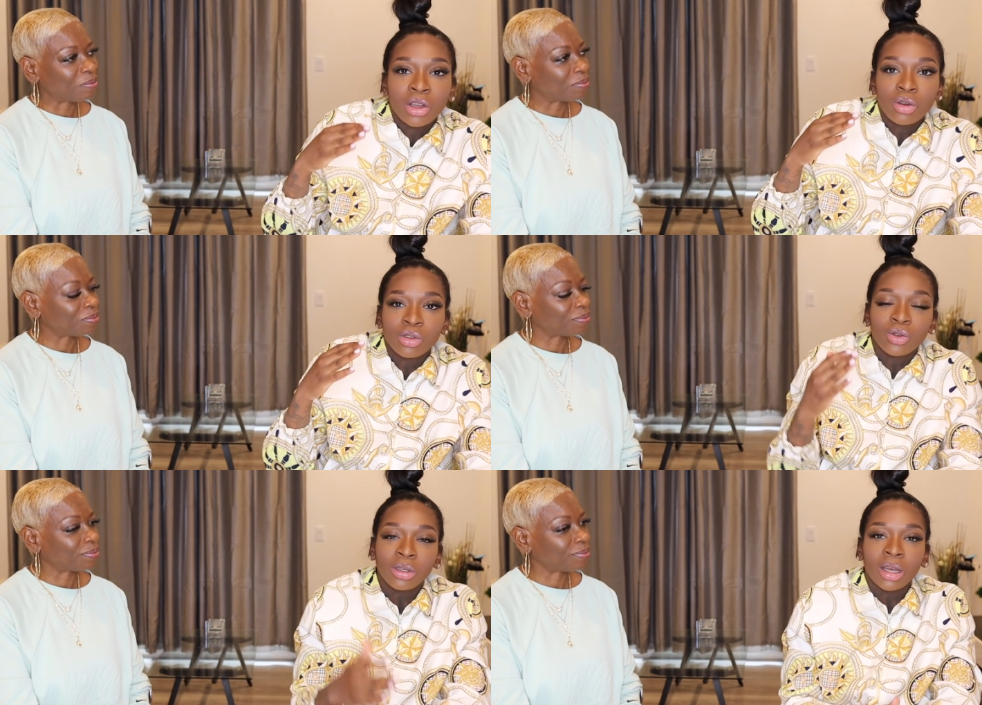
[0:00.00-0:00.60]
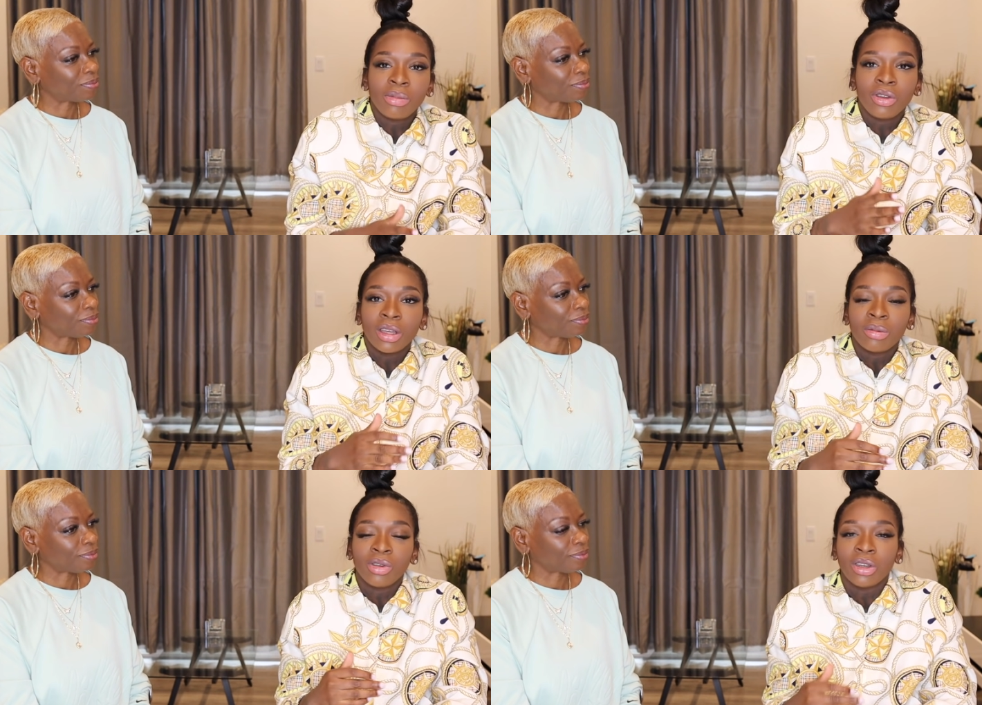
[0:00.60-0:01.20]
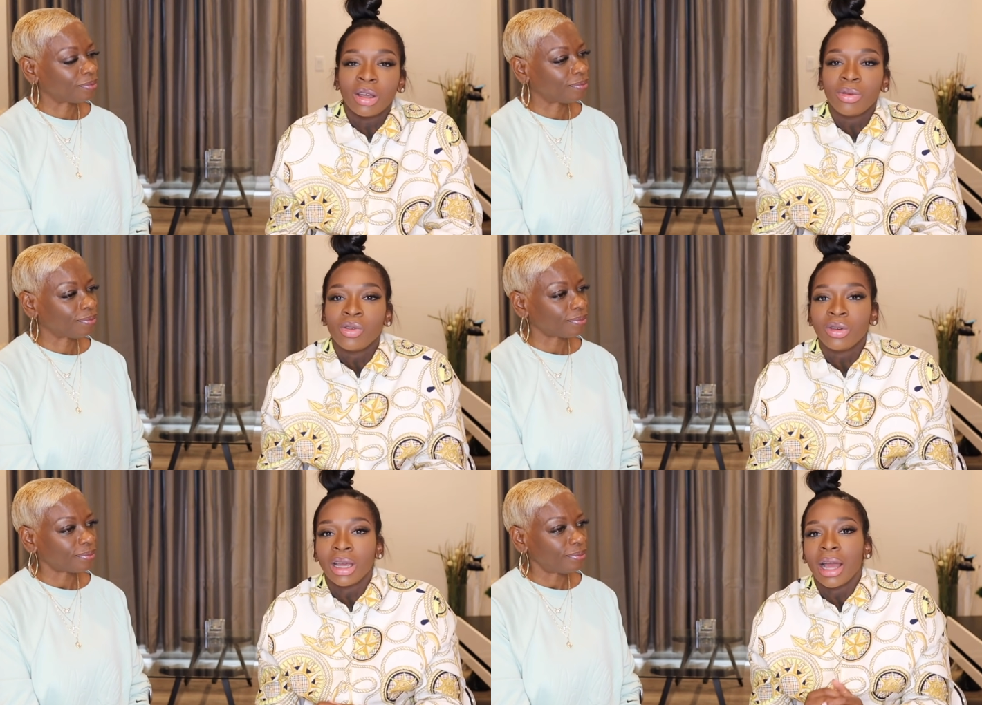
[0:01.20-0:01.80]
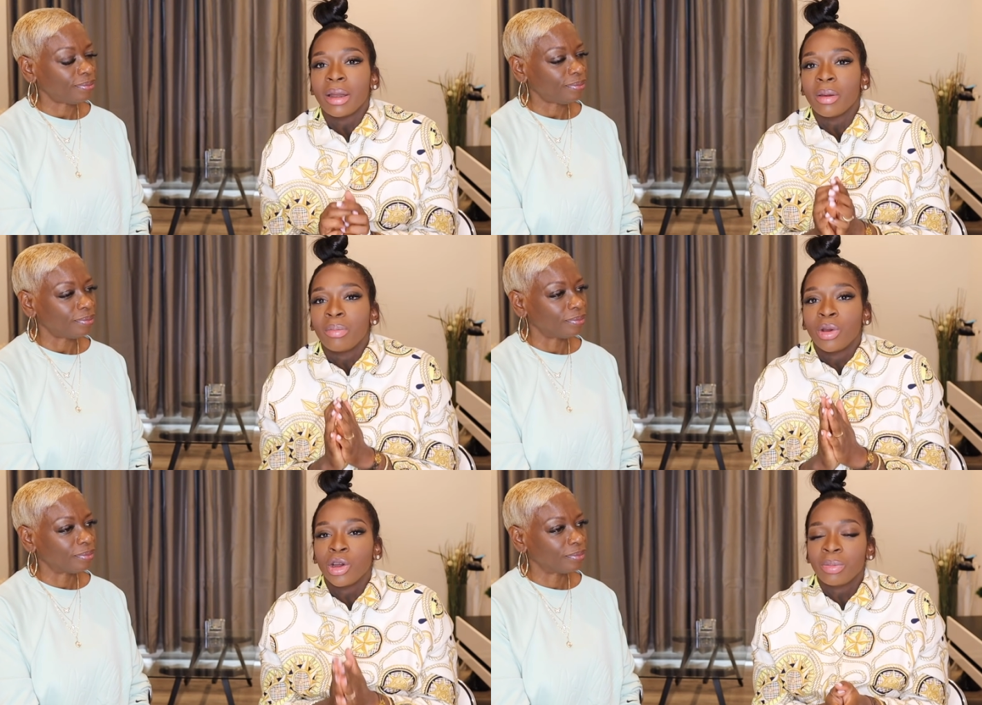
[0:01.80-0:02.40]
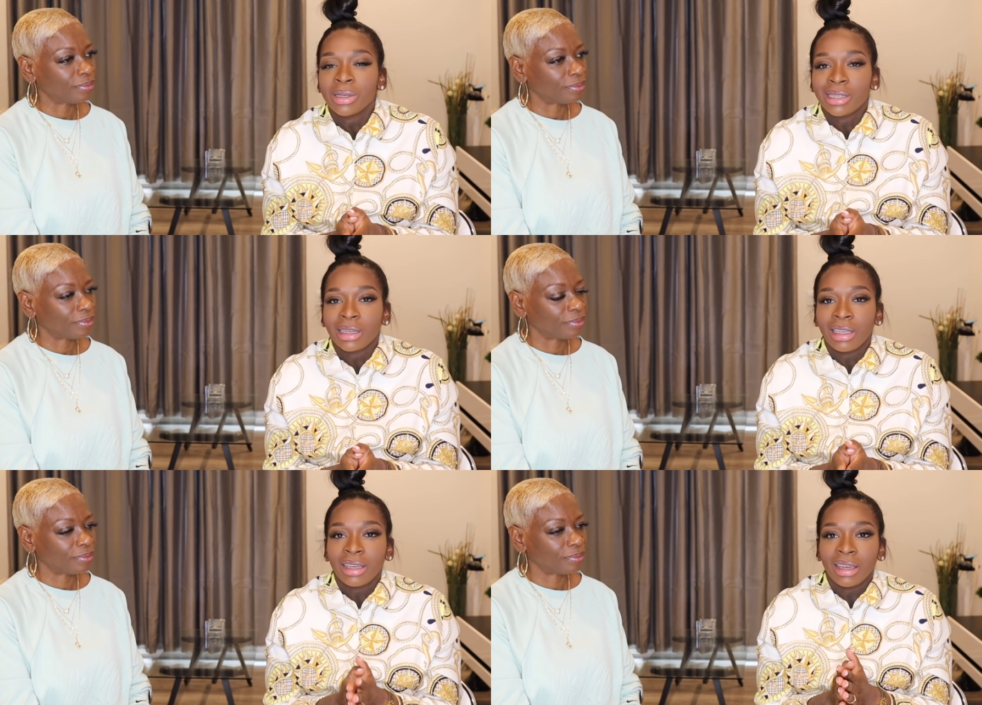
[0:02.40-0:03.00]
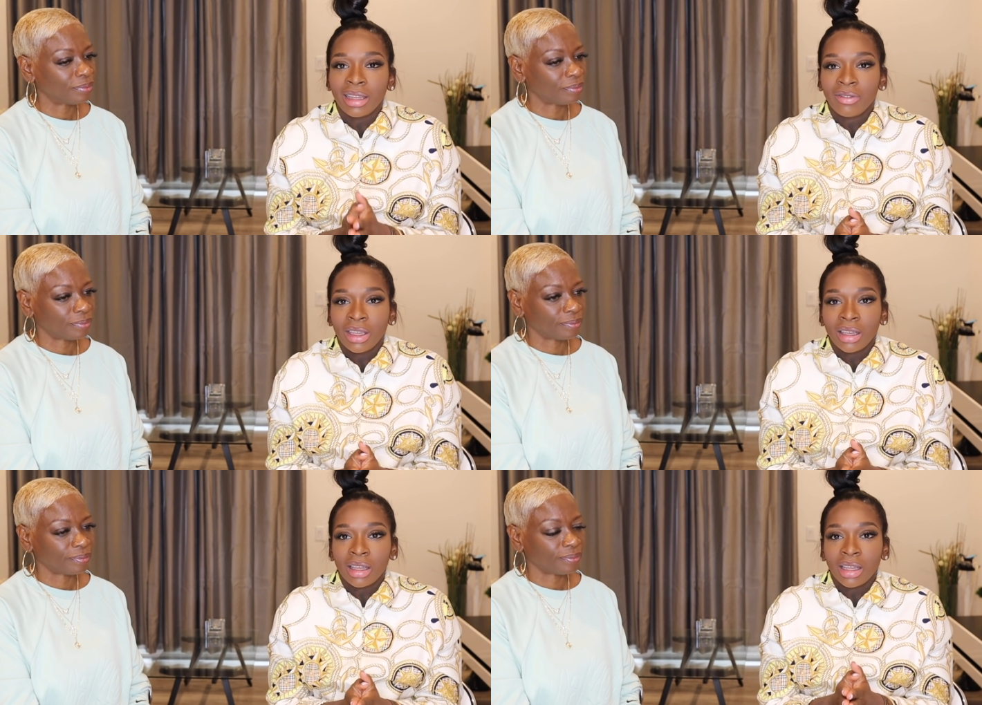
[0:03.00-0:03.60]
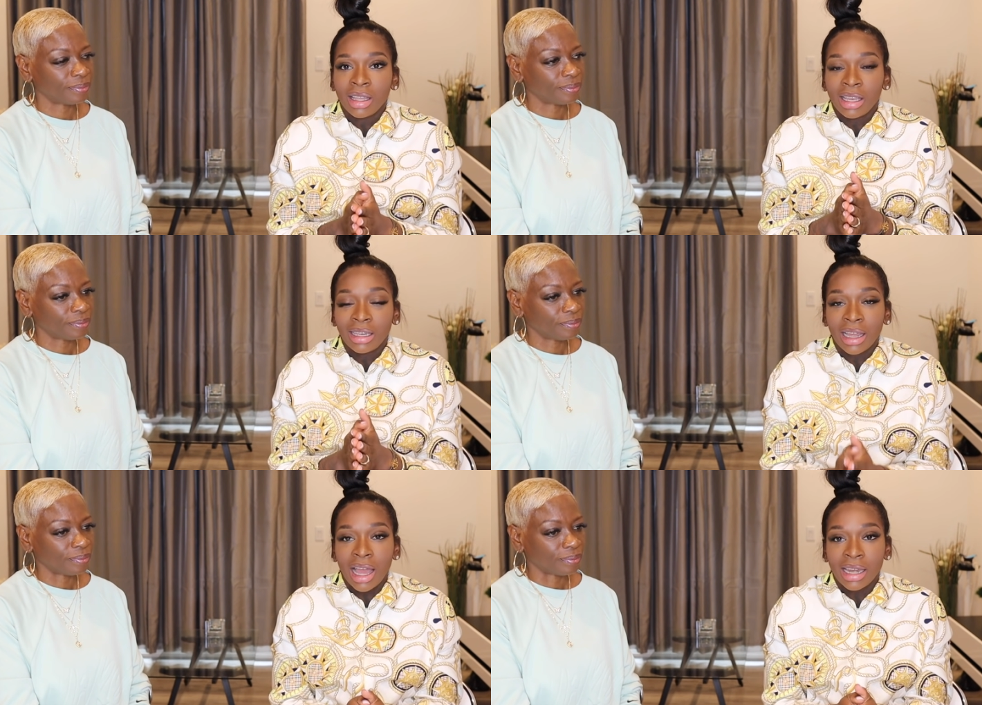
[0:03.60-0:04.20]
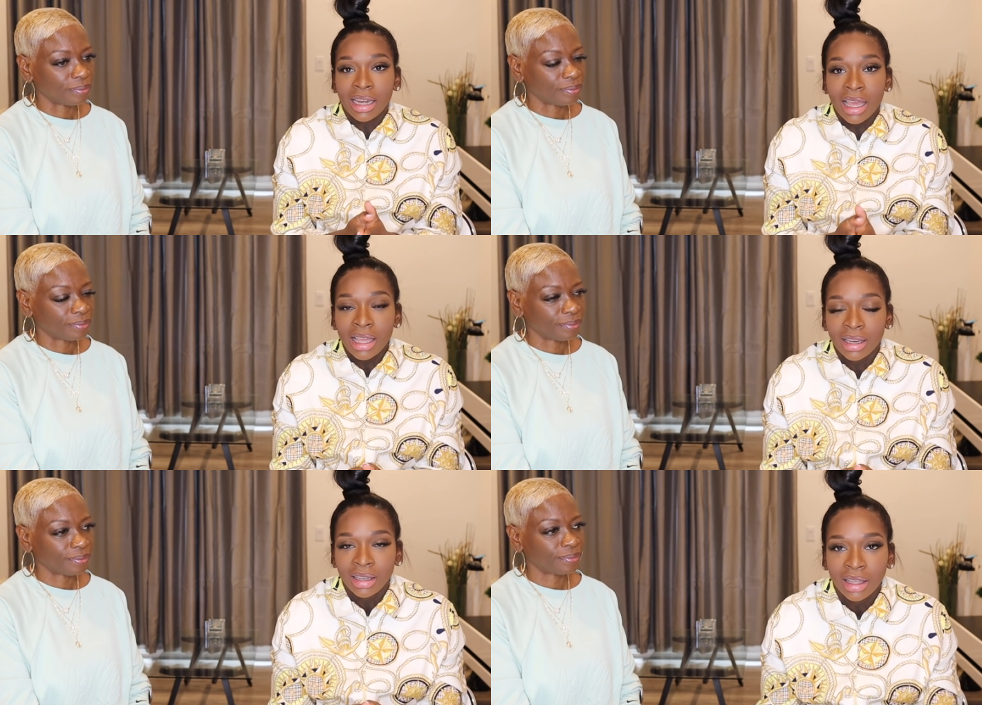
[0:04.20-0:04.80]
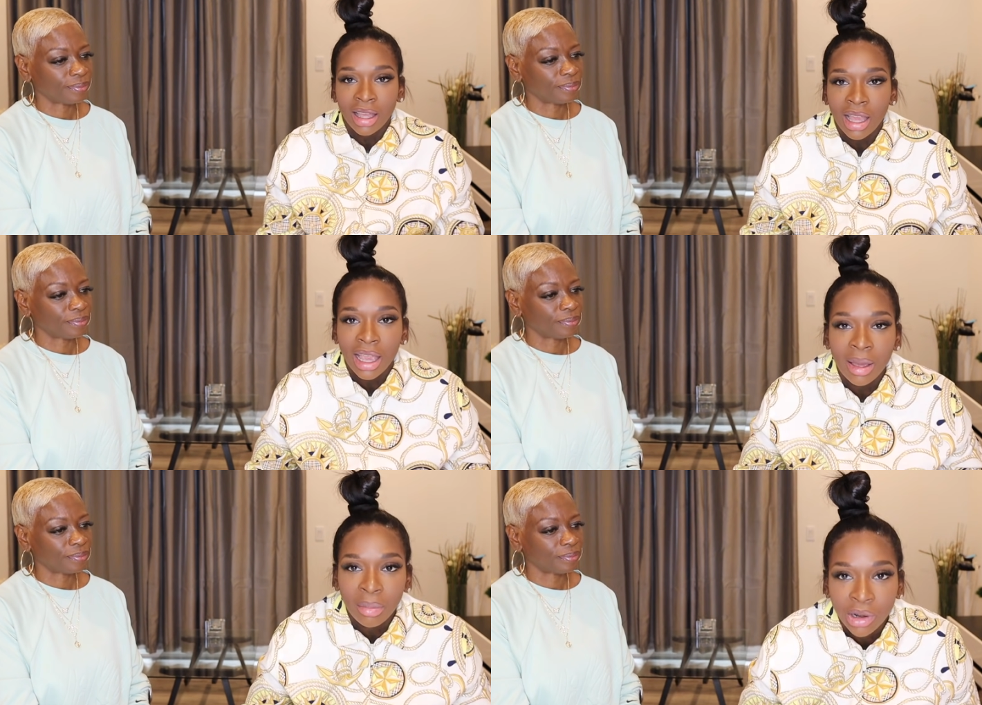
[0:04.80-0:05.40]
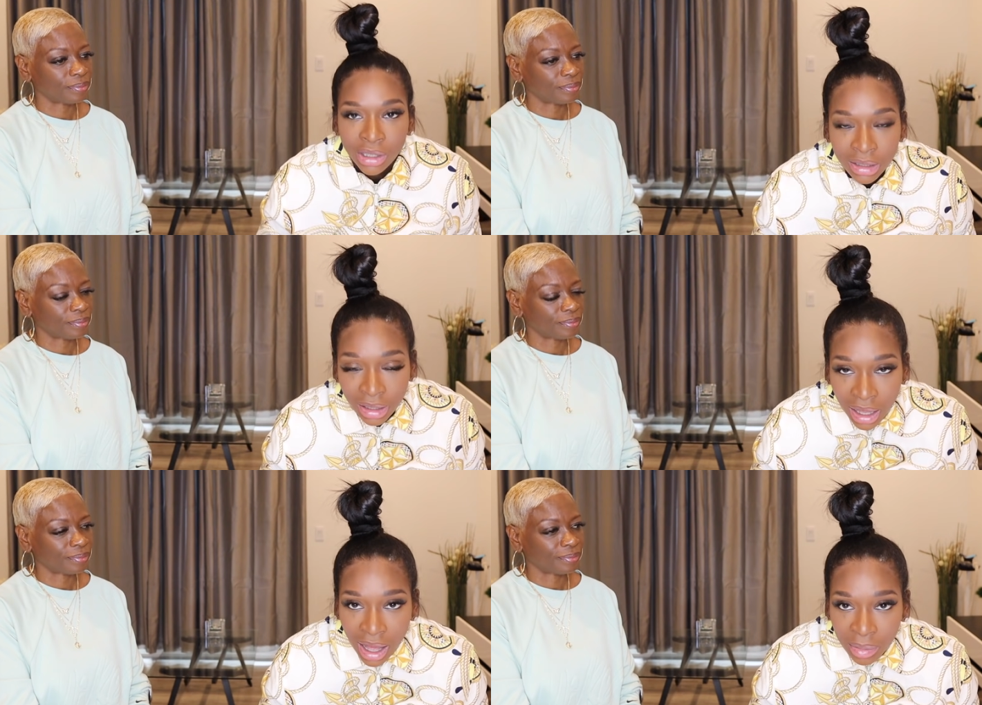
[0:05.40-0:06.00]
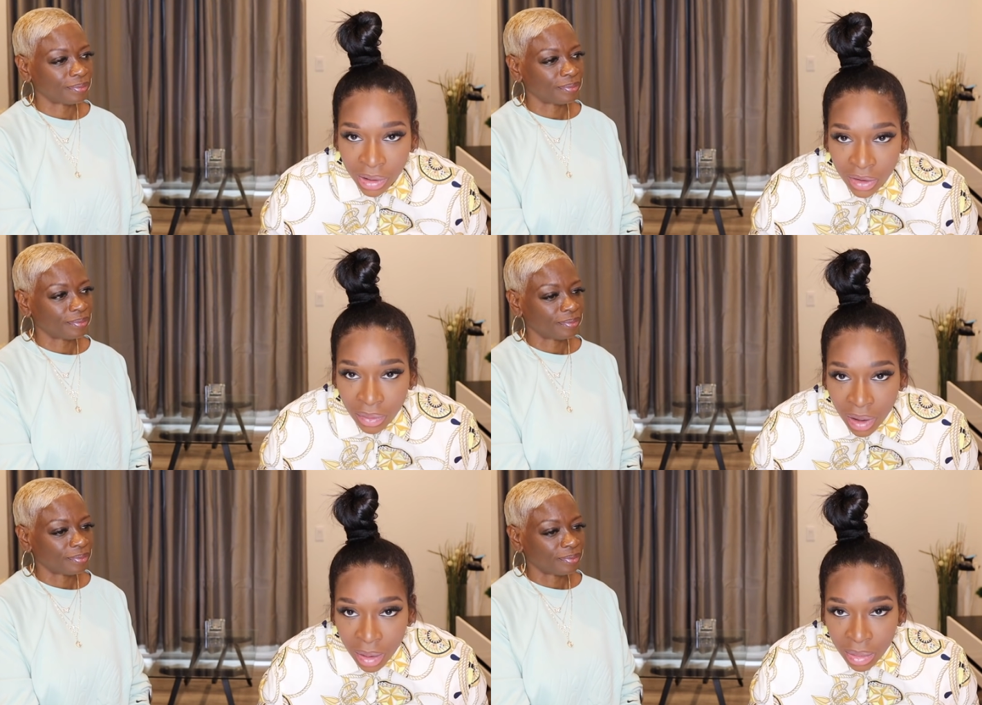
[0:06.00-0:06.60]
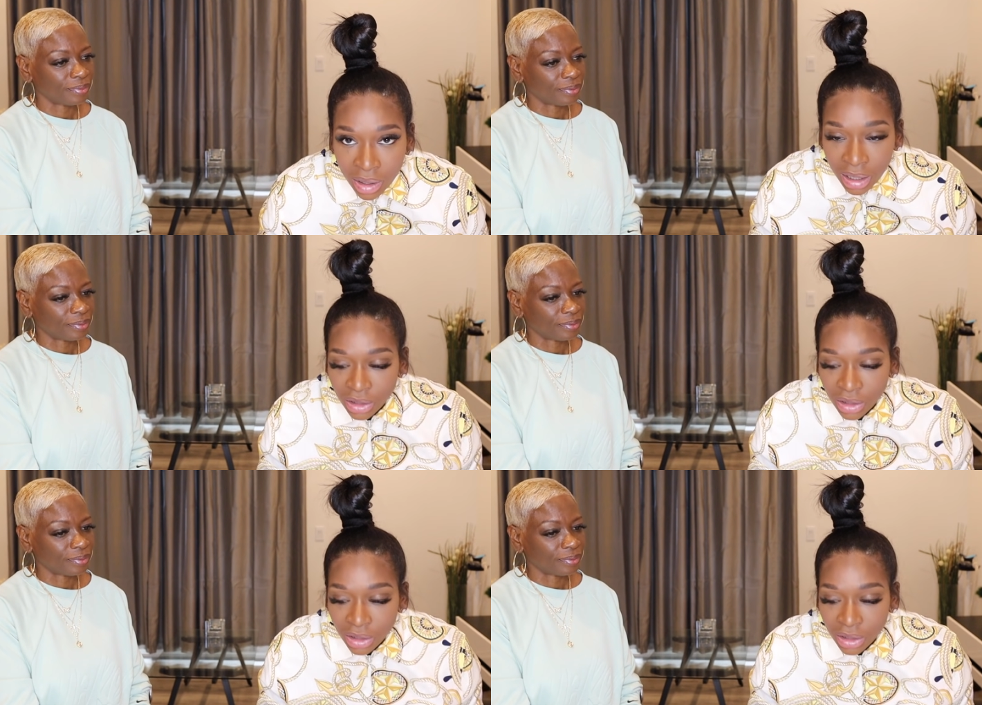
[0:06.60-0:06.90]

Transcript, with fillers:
Speaker 1: go to www.purposelyliving.net and purchase a copy of my book.